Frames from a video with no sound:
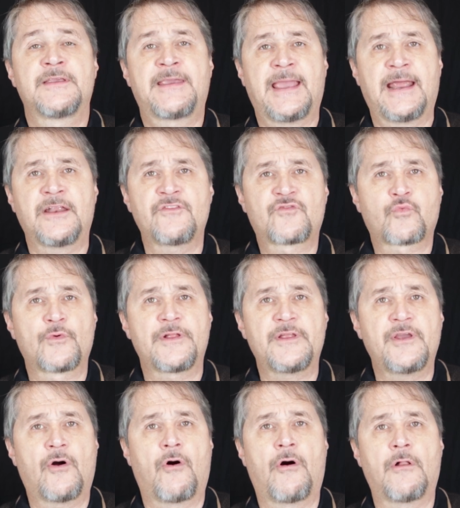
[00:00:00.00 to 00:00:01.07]
Canon's
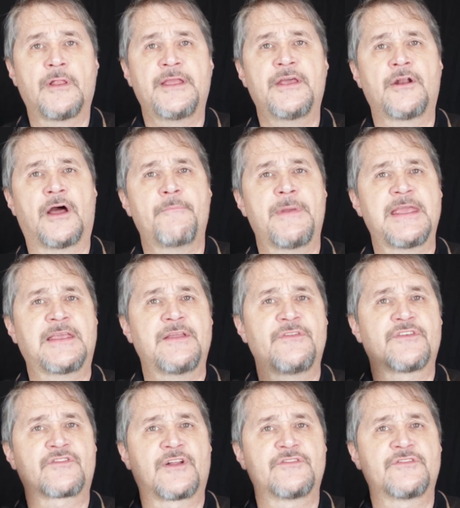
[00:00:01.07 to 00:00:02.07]
really all in on making these